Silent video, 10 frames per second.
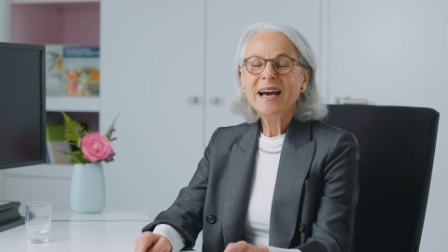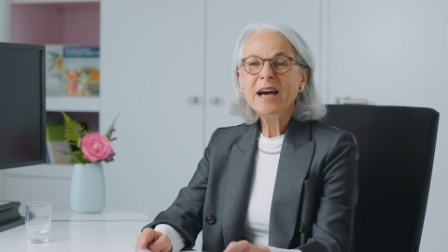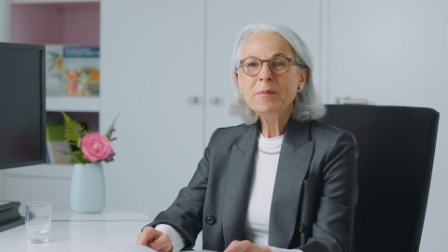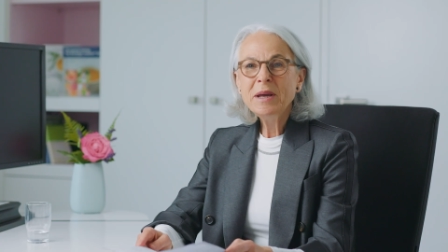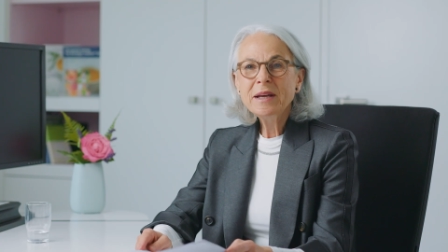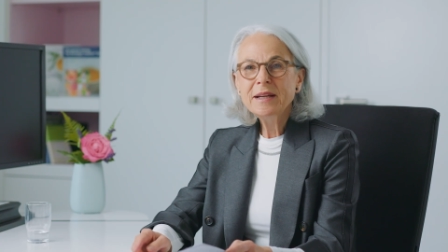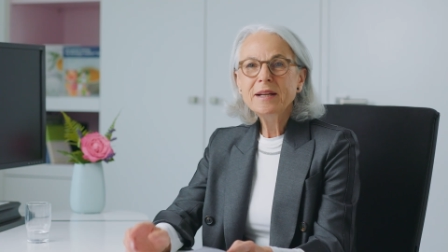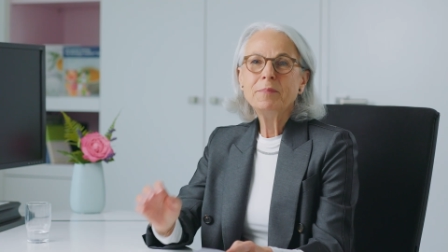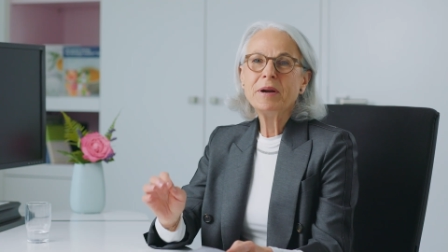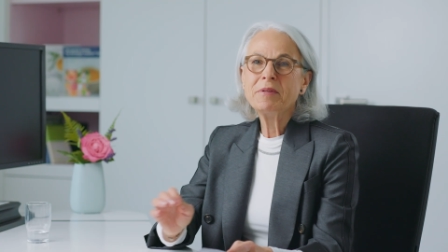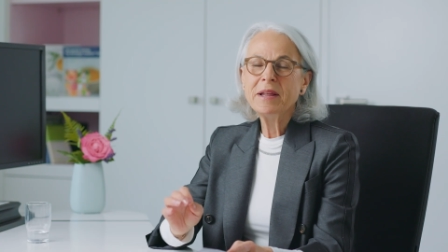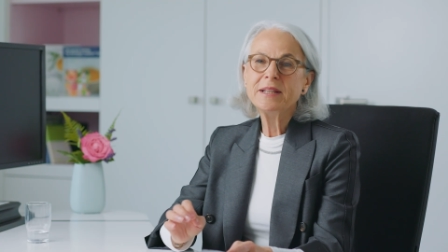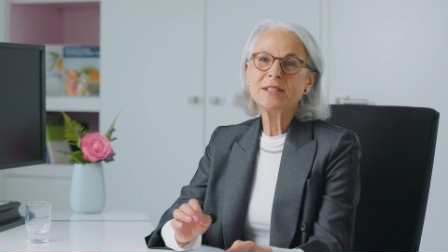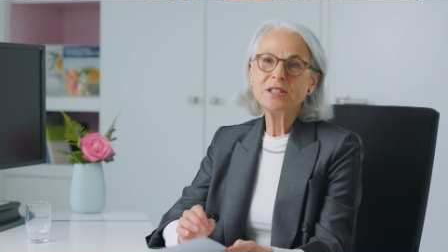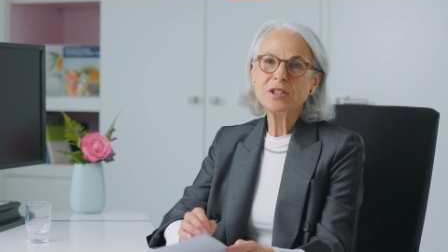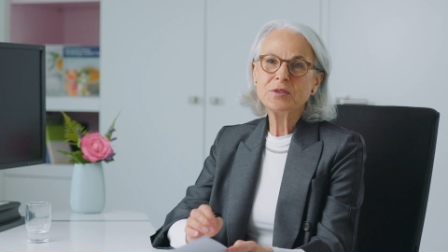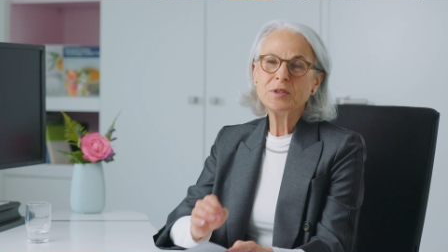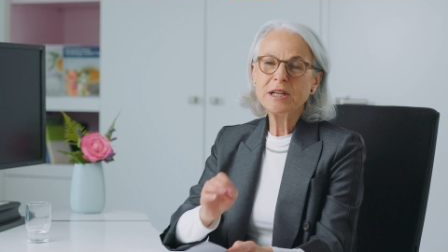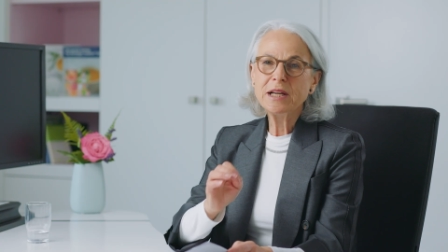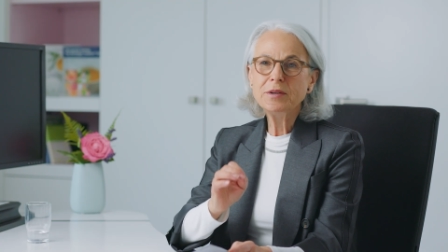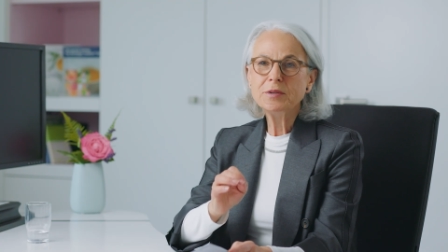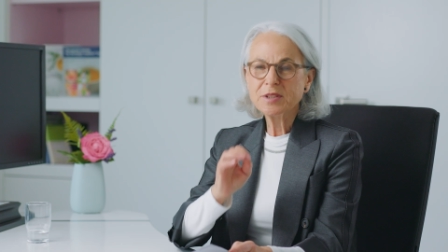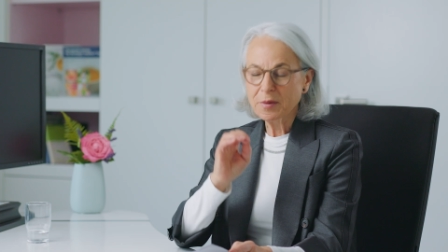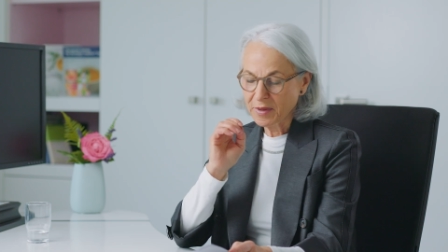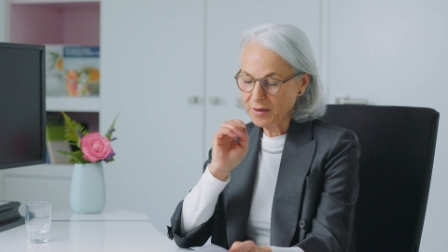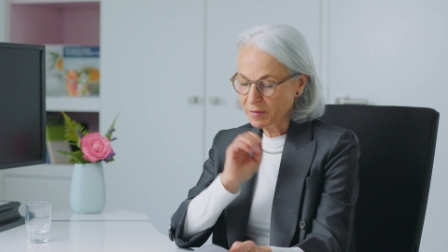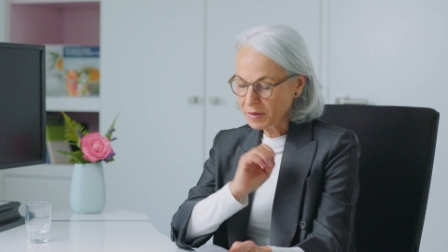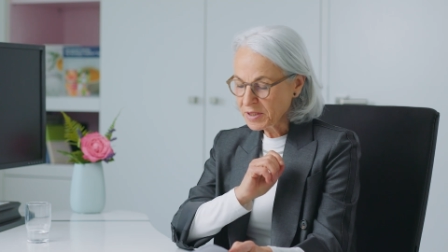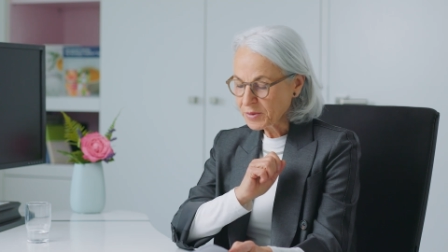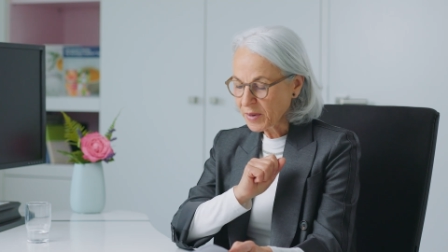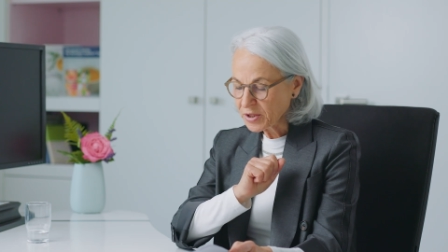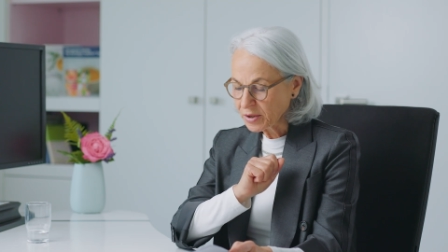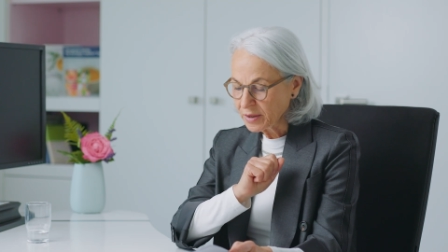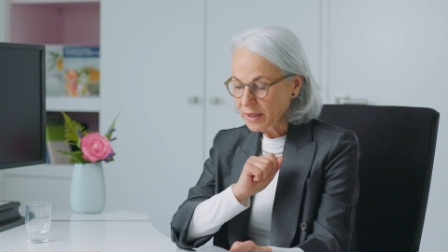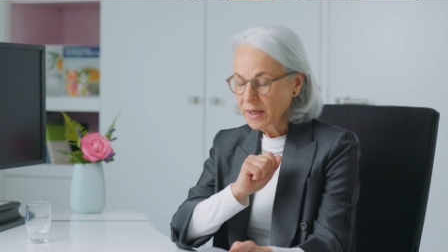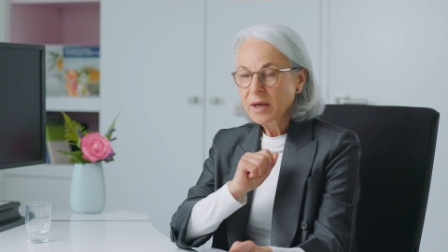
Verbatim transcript: I make a little parenthesis to tell you something very special.